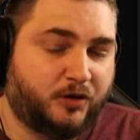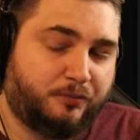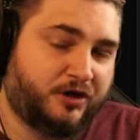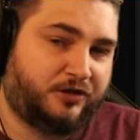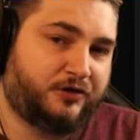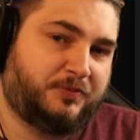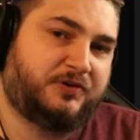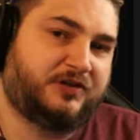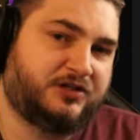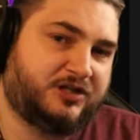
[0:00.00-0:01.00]
but a
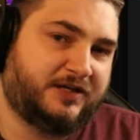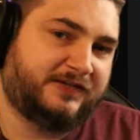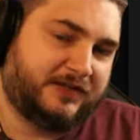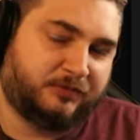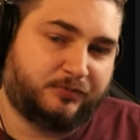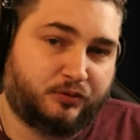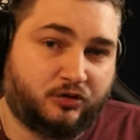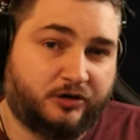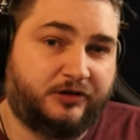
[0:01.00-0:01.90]
30% chance seems pretty